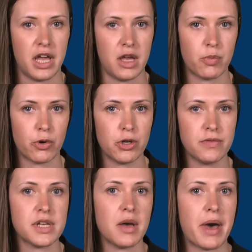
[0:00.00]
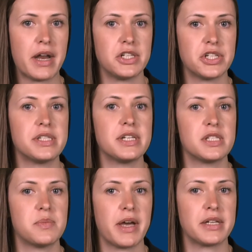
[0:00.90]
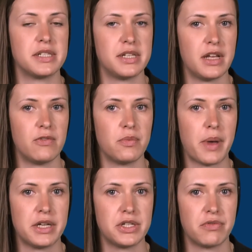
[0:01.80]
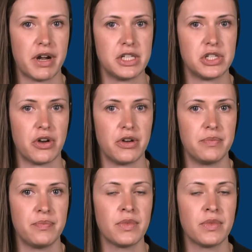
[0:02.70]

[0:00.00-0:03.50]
improves a manager's expected information ratio,